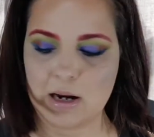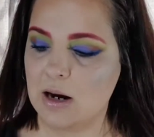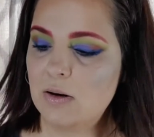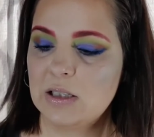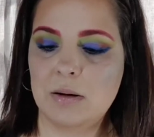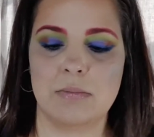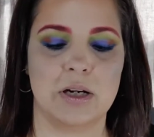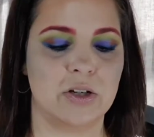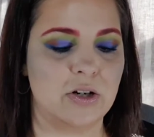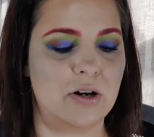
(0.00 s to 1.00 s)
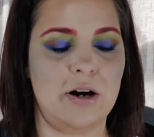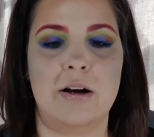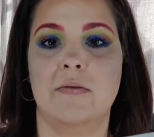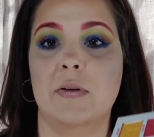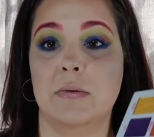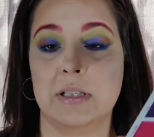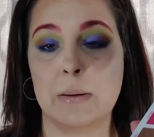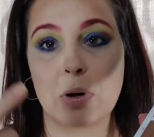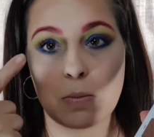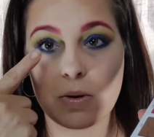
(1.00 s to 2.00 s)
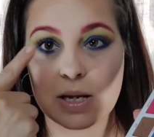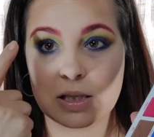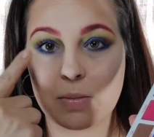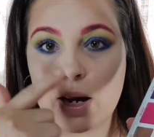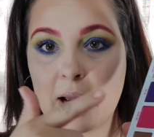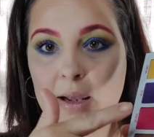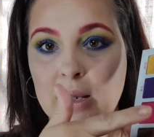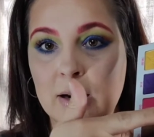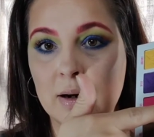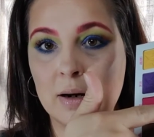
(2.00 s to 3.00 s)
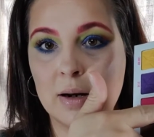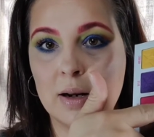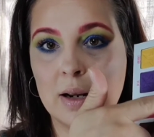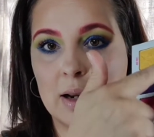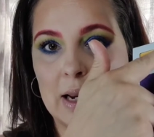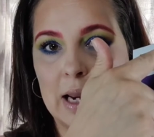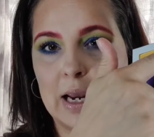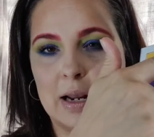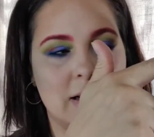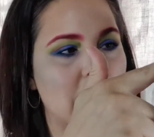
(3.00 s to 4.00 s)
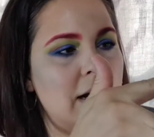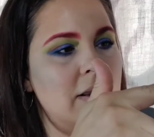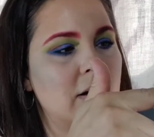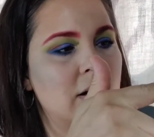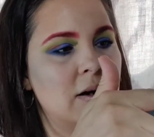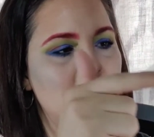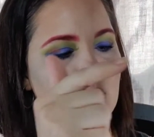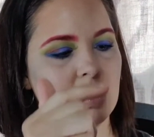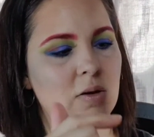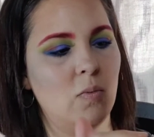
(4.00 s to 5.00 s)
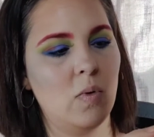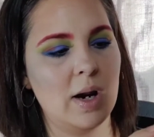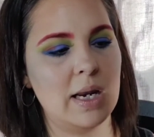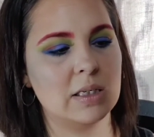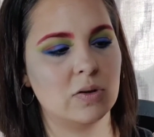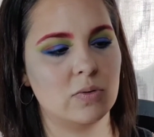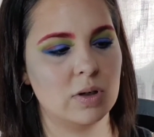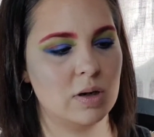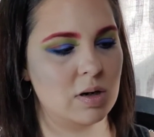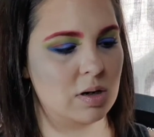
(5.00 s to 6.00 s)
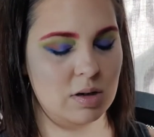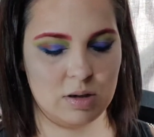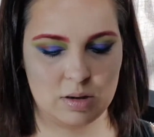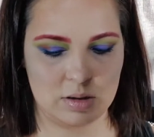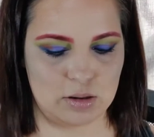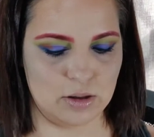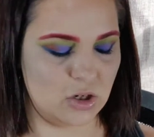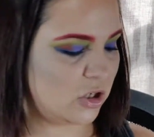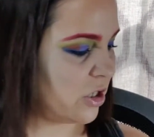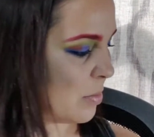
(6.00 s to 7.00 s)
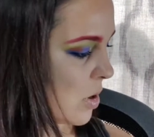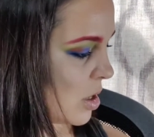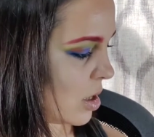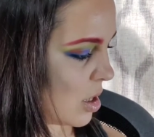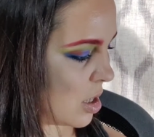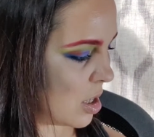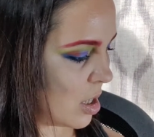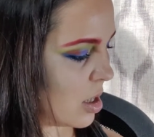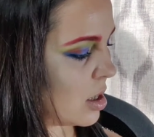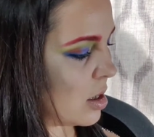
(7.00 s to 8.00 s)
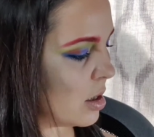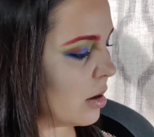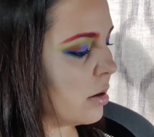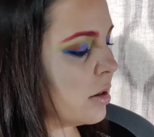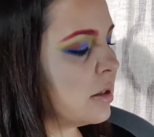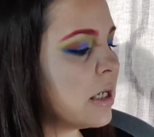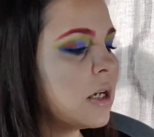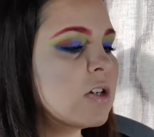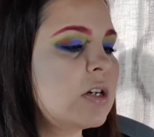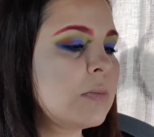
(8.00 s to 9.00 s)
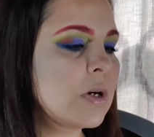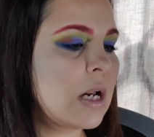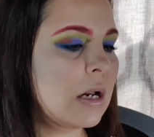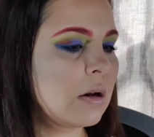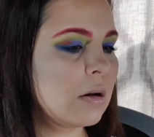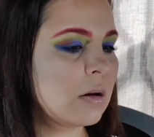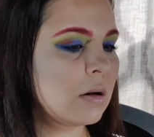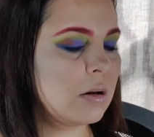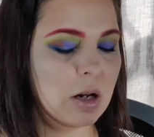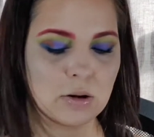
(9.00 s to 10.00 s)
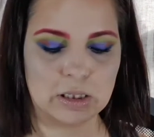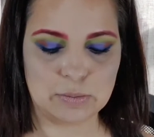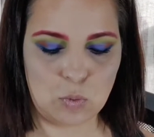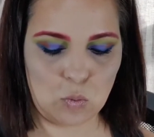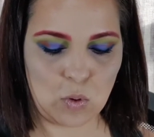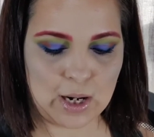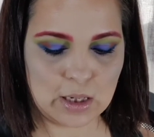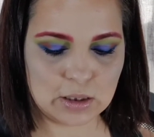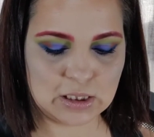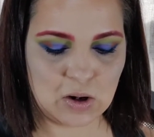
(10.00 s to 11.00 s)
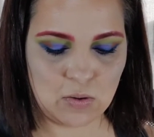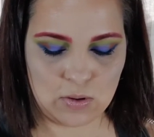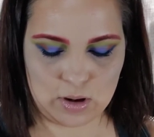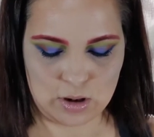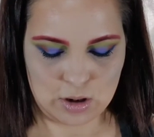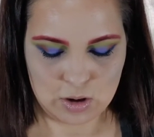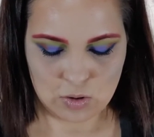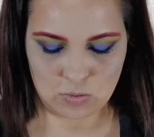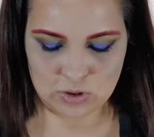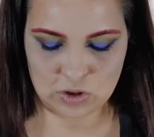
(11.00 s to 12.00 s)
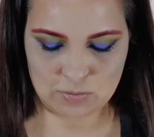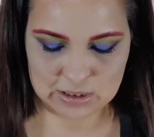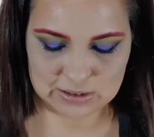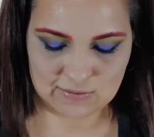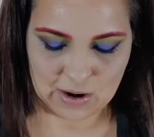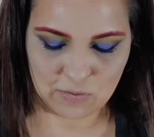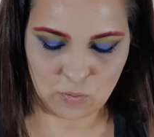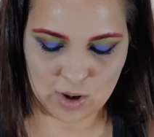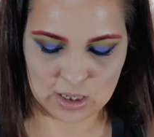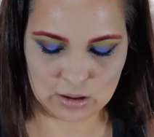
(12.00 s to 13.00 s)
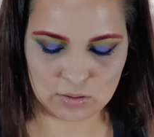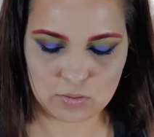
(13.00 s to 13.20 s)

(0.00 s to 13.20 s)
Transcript: going to use a mixture of the same purple that's on my eyelid and either the white or the shimmer. Does that look shimmery? No, it's more white. So We'll do a mix of that with white